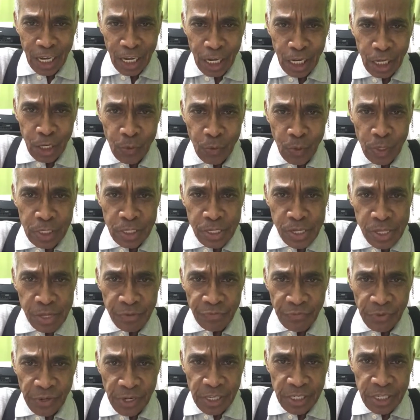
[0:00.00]
in which the
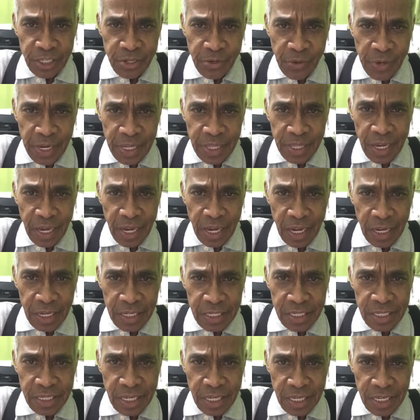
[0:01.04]
first 3
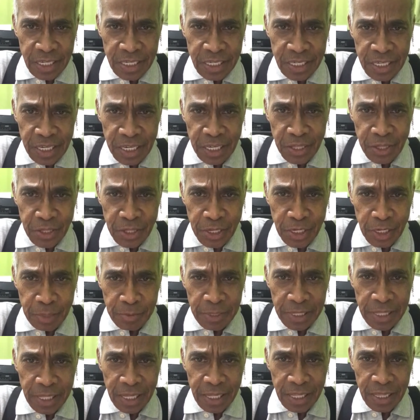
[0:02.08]
days is
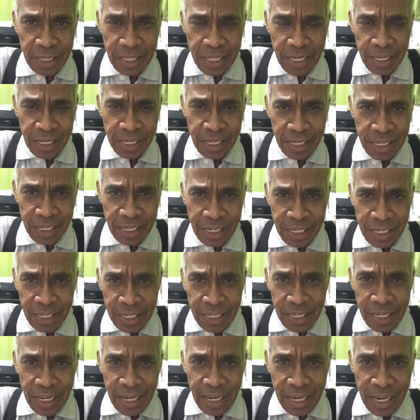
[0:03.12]
intermittent
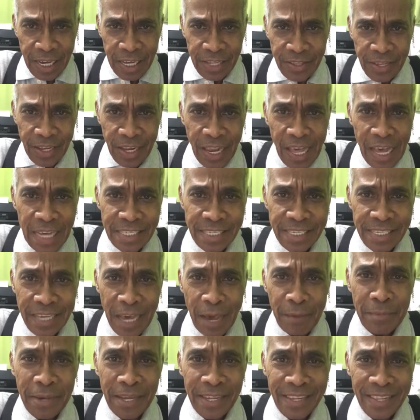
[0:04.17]
and the last
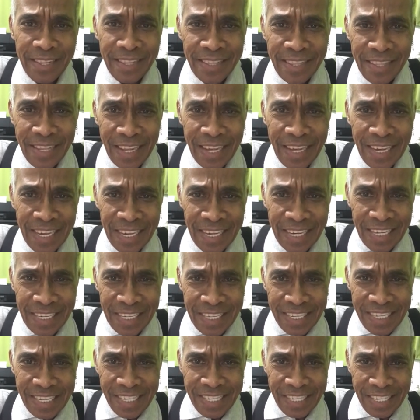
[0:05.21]
7
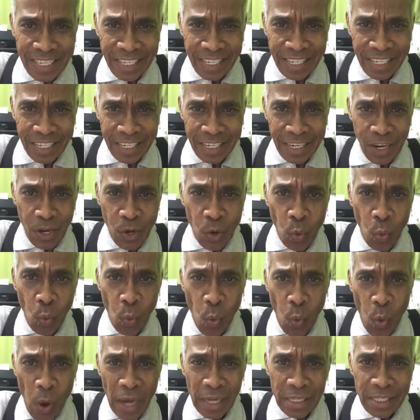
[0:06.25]
is
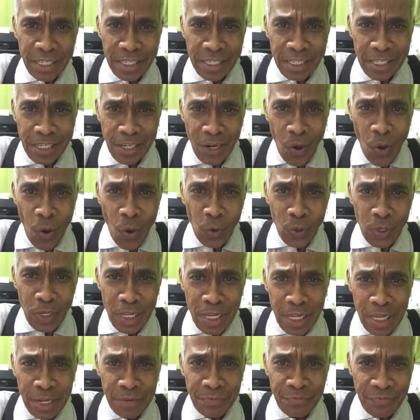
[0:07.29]
water
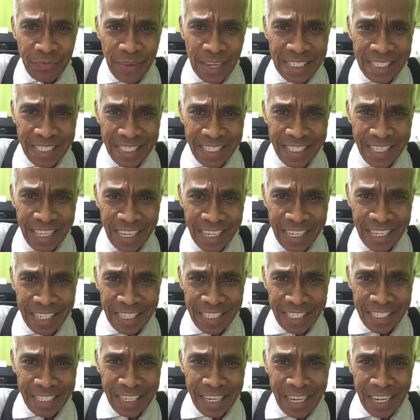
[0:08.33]
only
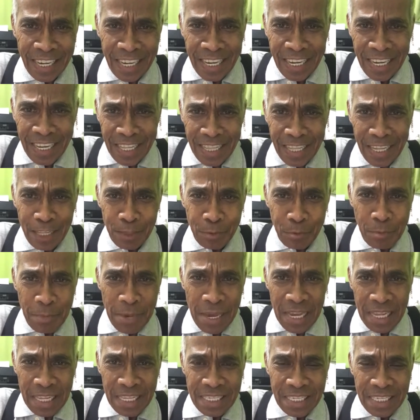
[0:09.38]
fasting. That
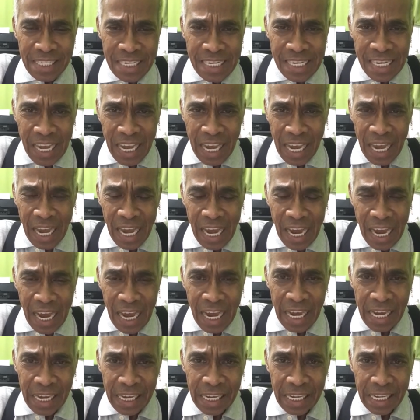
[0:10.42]
means
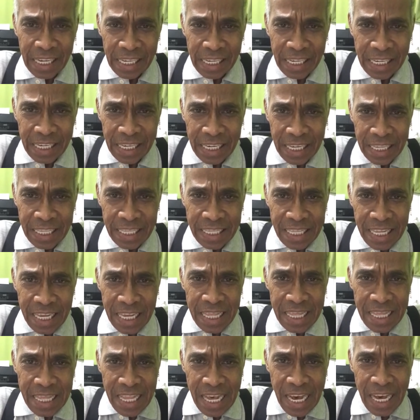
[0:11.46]
I
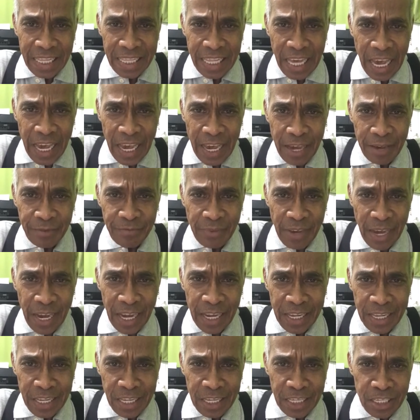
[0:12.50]
did not have
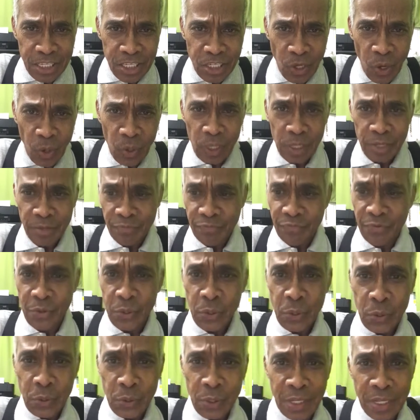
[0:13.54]
any solid
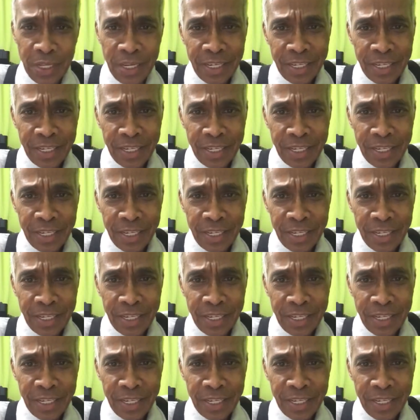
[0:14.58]
food.